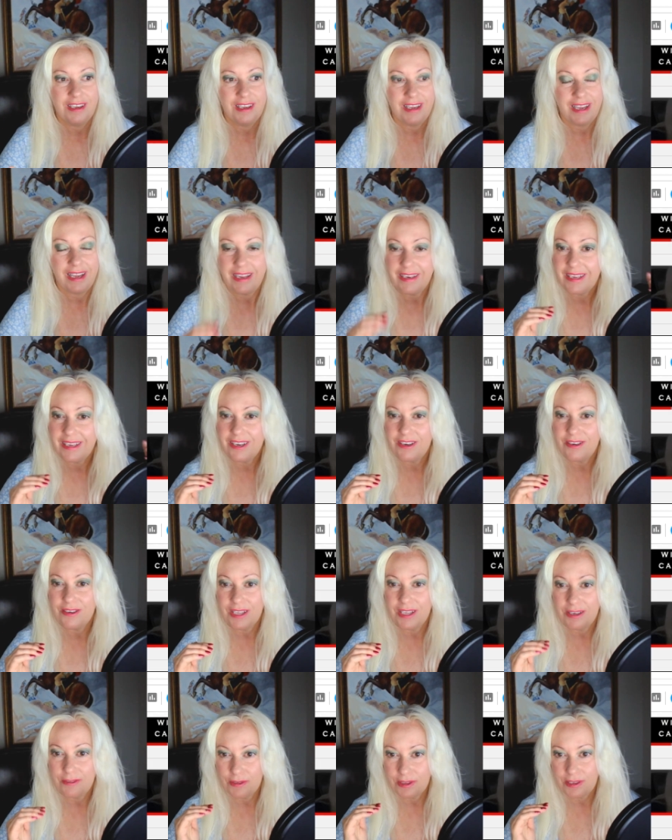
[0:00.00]
And now,
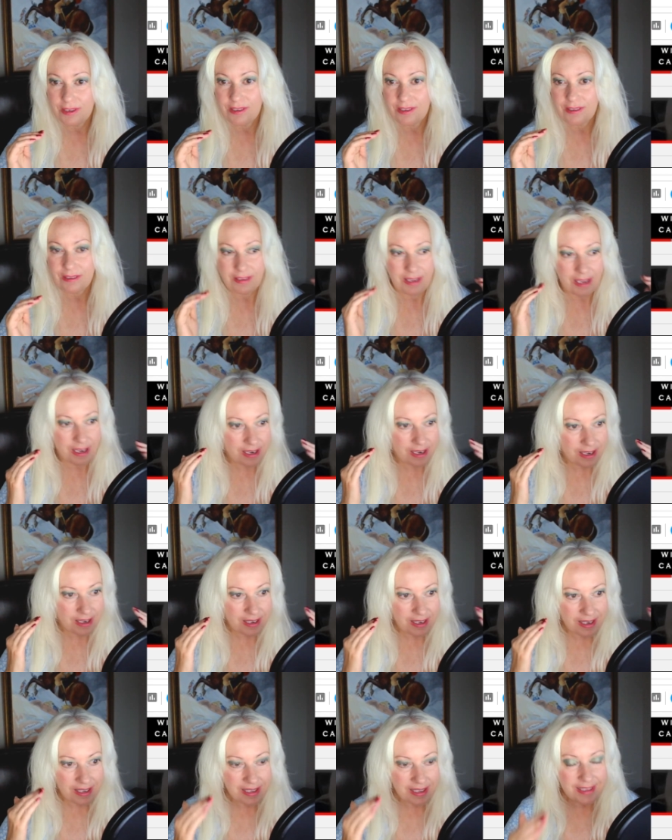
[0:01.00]
like, with a
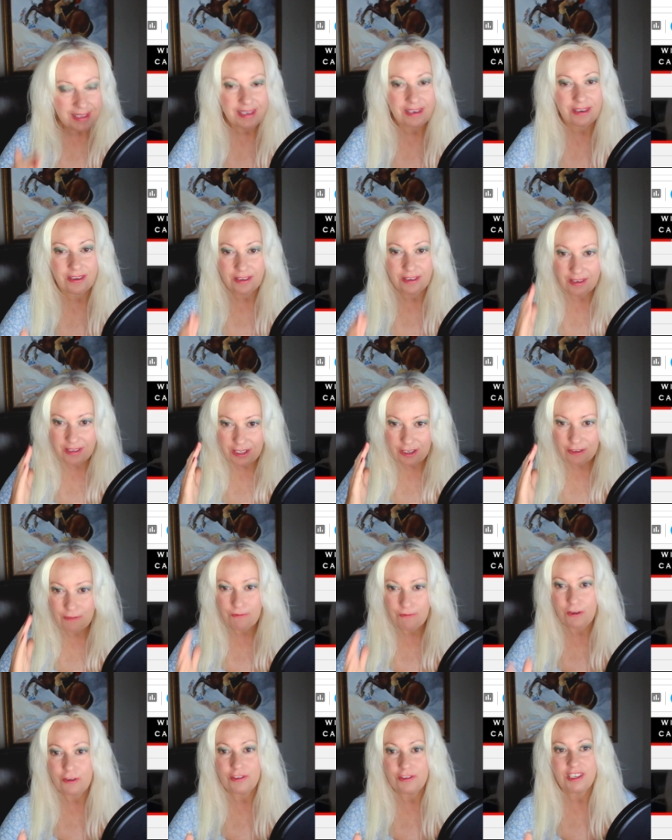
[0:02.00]
clear
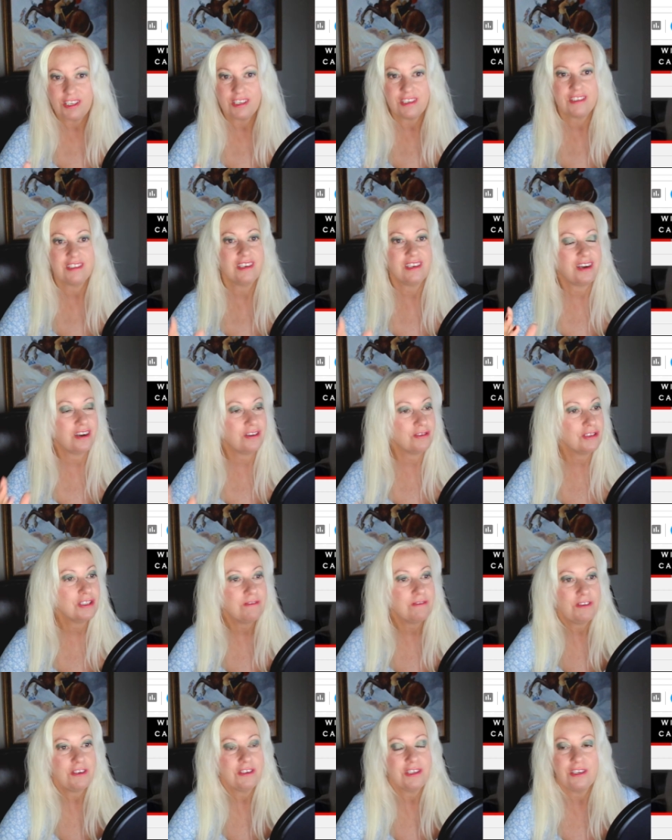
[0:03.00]
focus and always
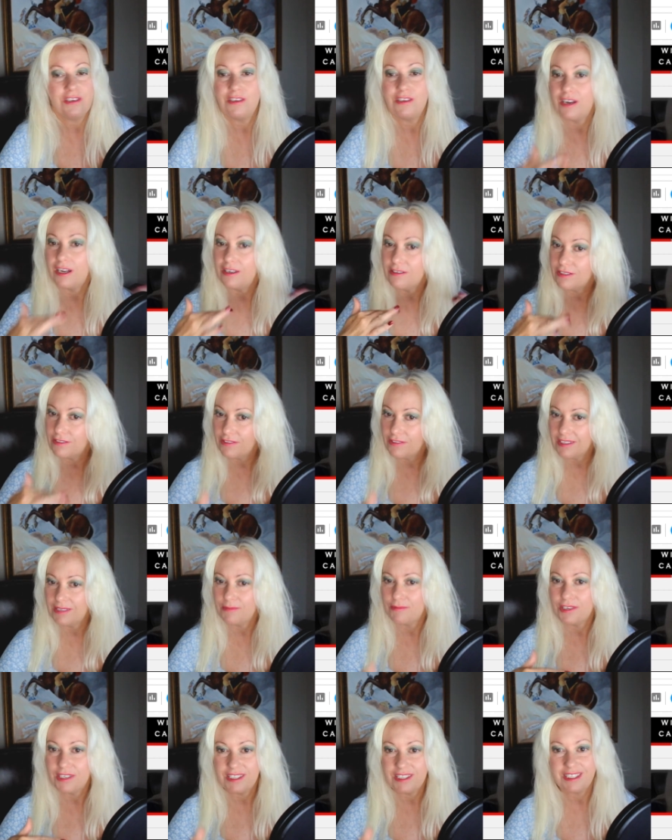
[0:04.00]
feeling good, always feeling
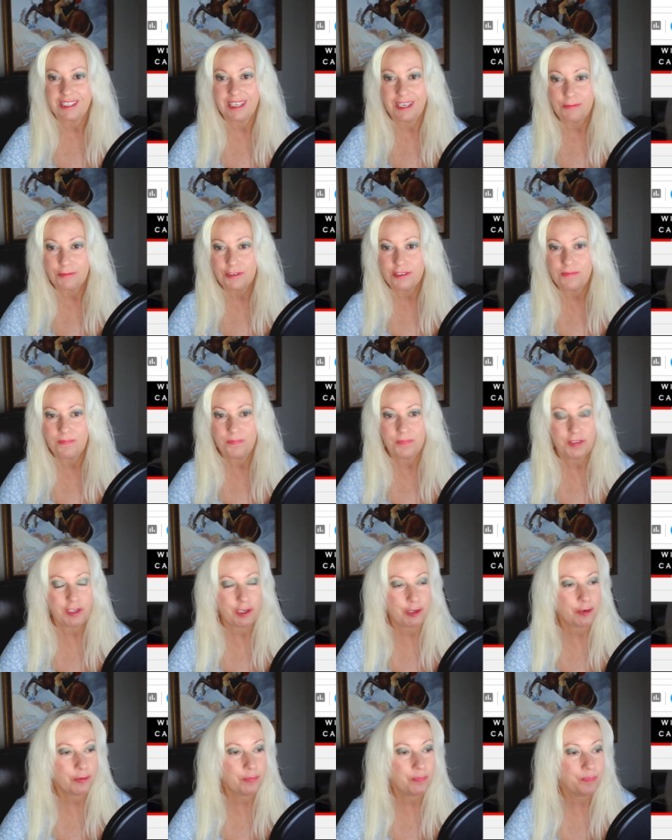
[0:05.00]
pretty stable
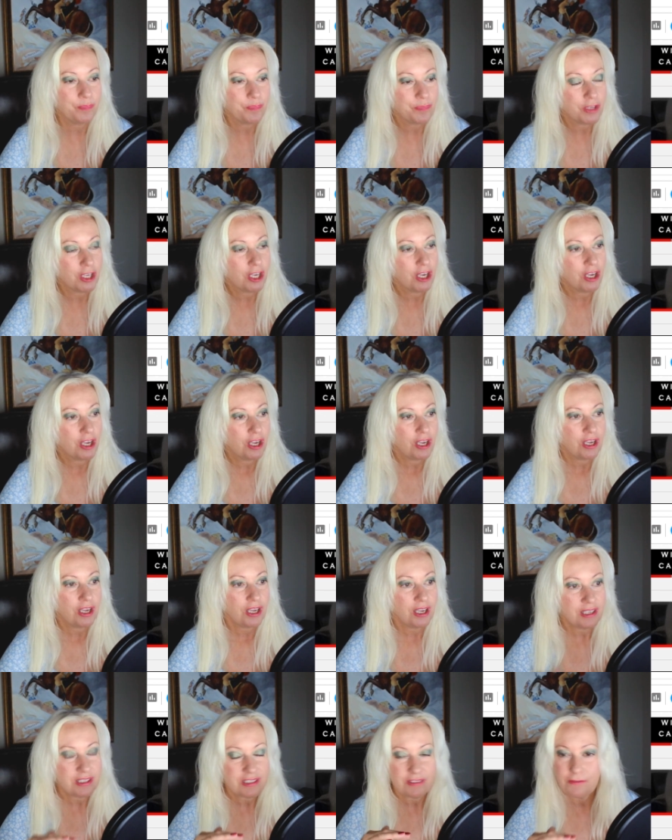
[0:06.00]
too.
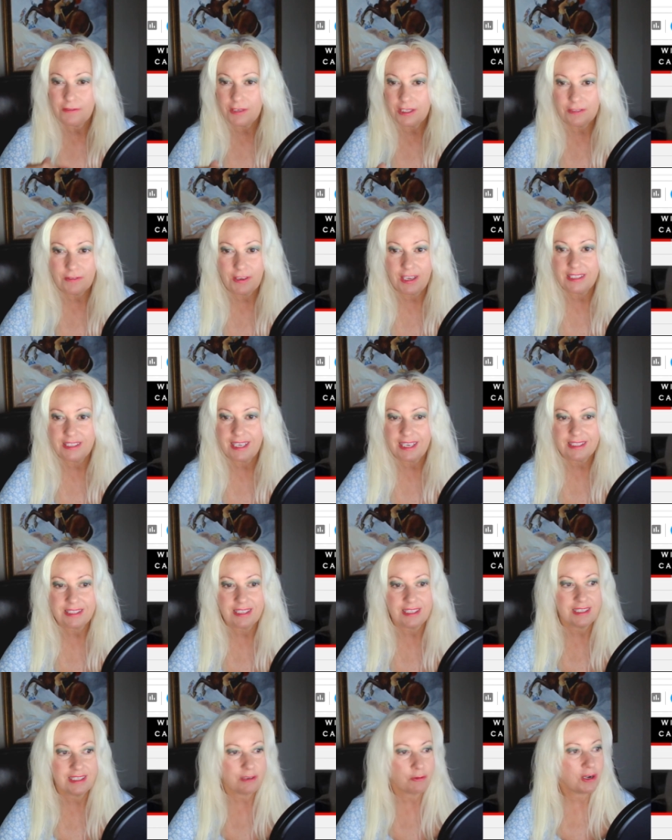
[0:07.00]
It's
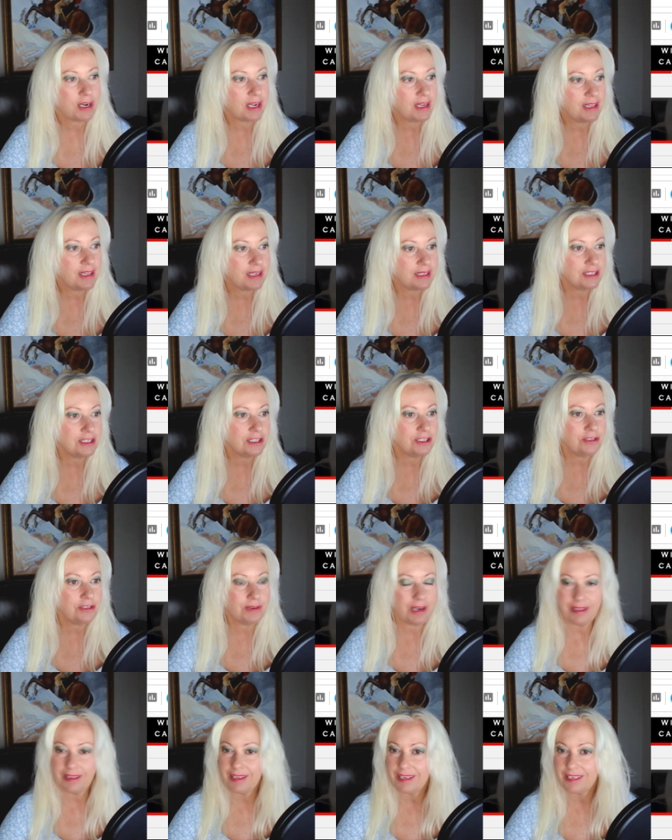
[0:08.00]
fantastic. What I like to do,
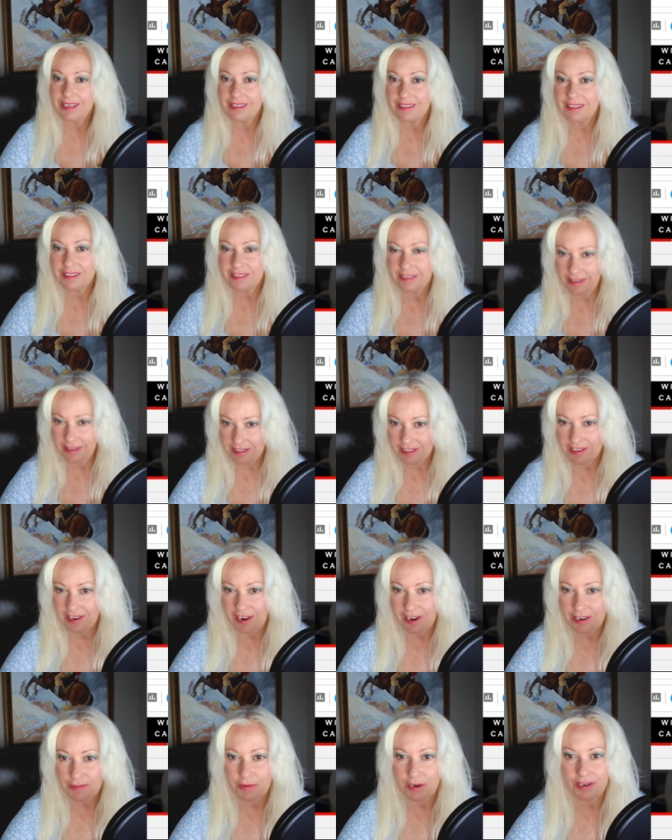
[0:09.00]
I like the
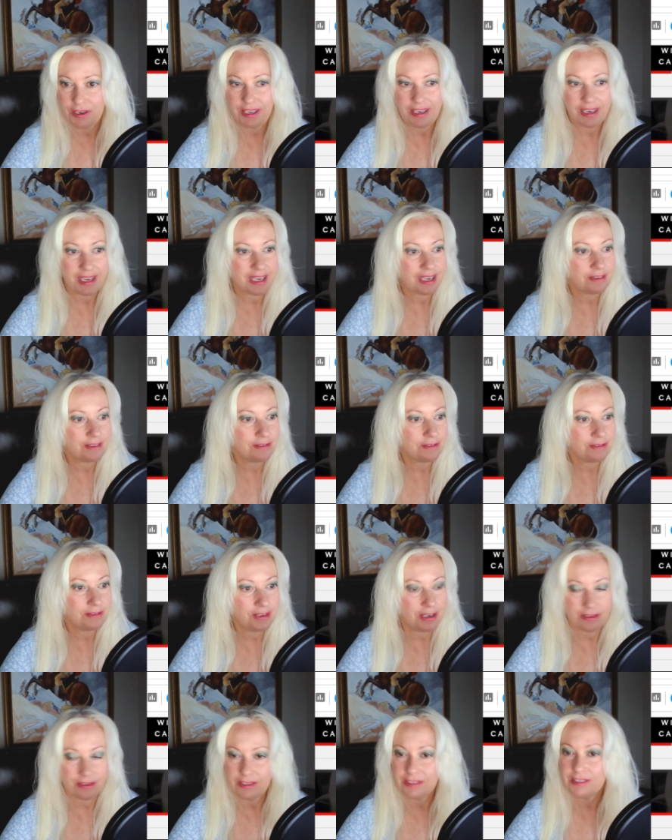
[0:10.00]
stock market. I have,
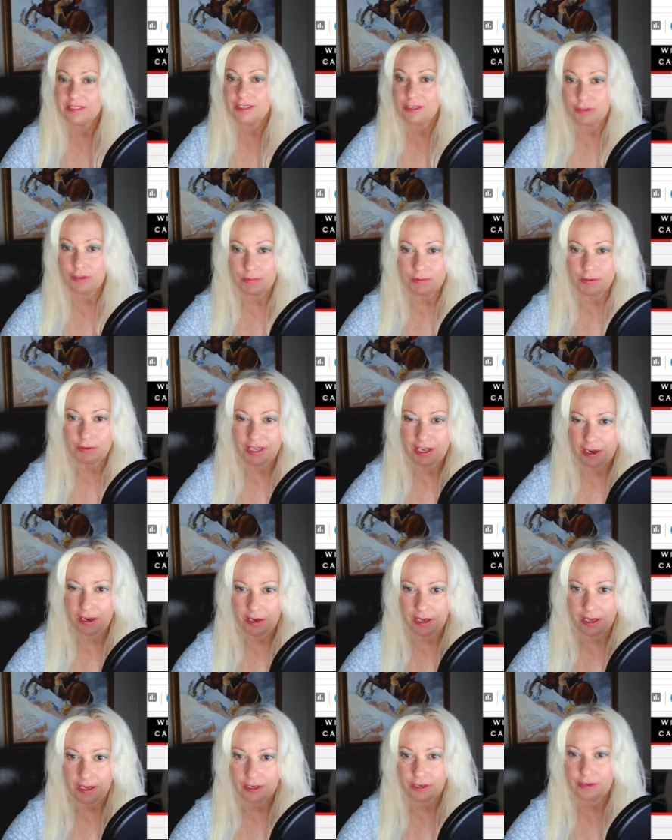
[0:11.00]
this is a
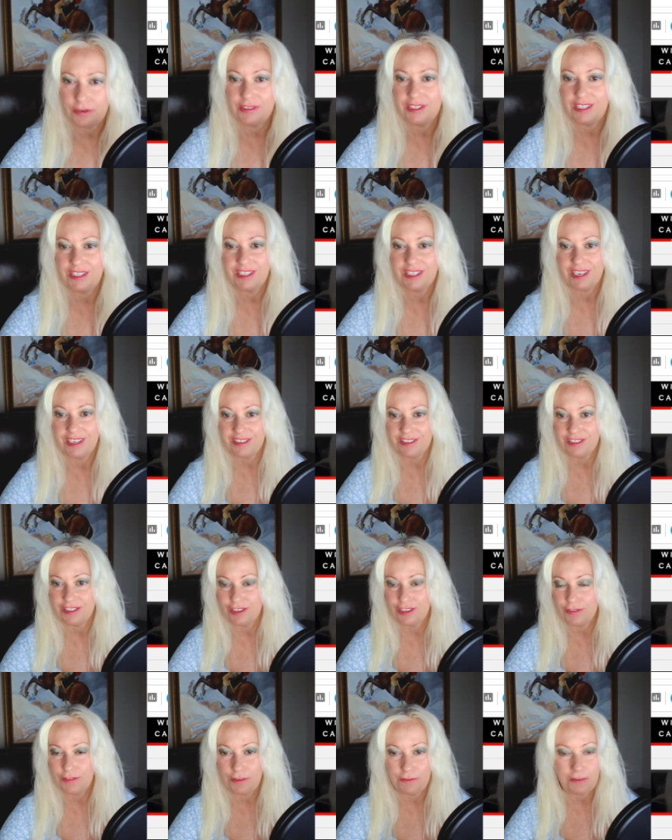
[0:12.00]
cryptocurrency channel.
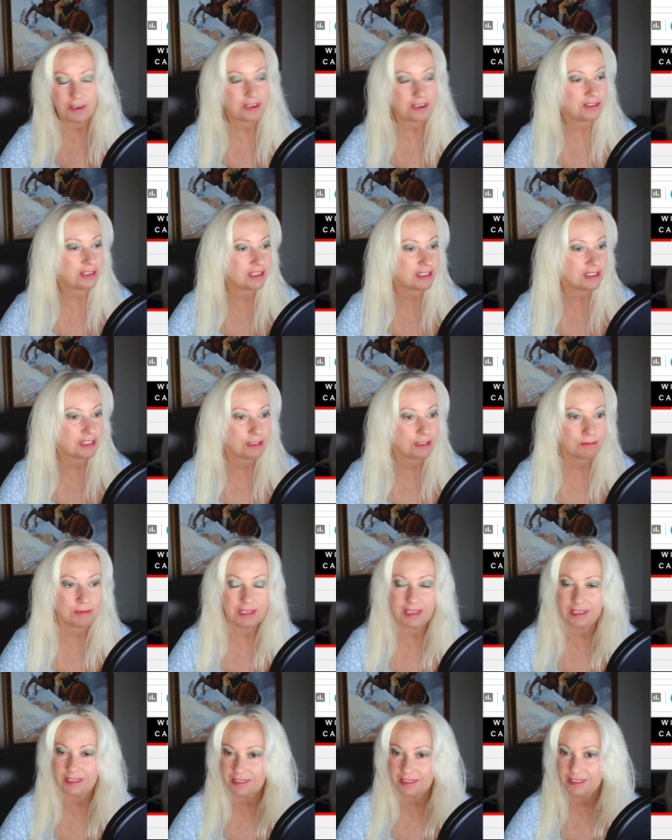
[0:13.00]
So if you found this just
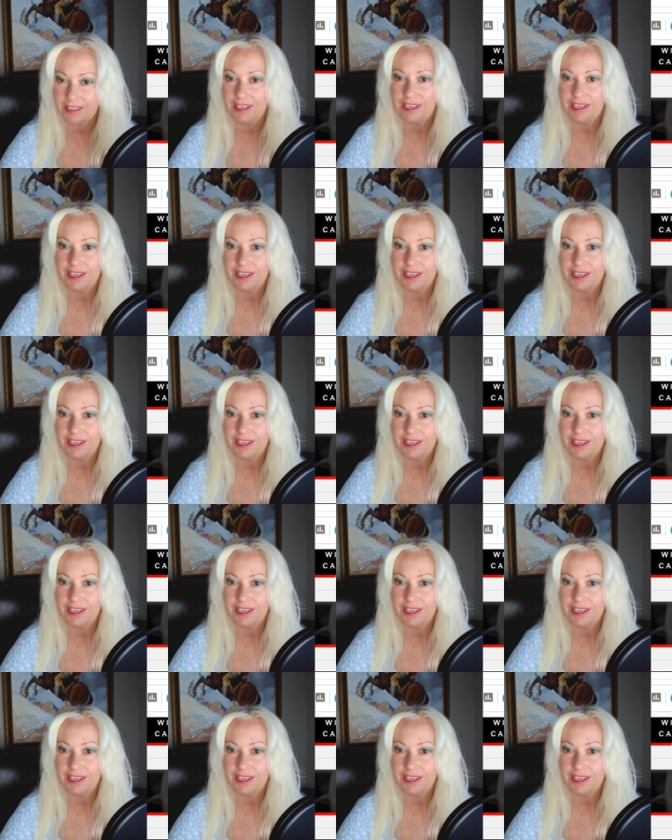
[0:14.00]
because